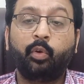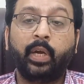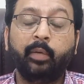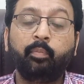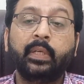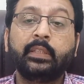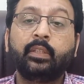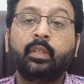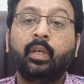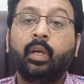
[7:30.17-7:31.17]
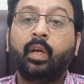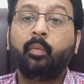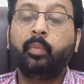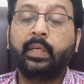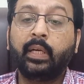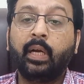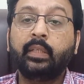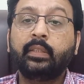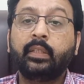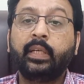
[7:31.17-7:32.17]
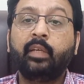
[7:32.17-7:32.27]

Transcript: ointments because